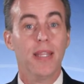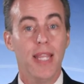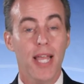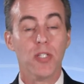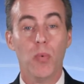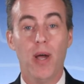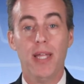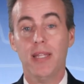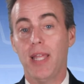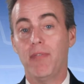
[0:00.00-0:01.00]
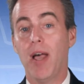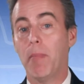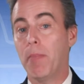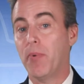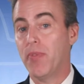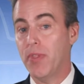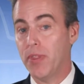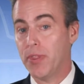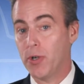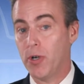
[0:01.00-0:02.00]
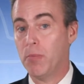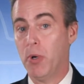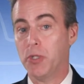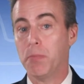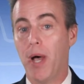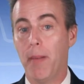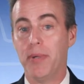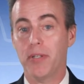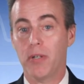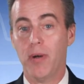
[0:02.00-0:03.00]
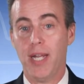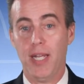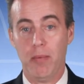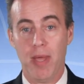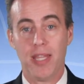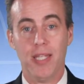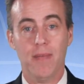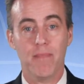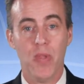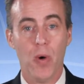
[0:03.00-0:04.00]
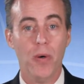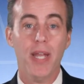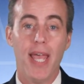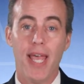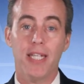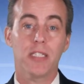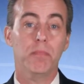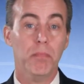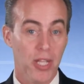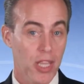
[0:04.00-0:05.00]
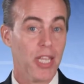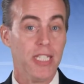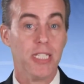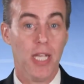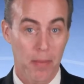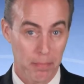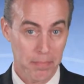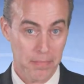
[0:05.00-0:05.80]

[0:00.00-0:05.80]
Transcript: That's why they've come up with the third most popular crediting method, known as monthly sum.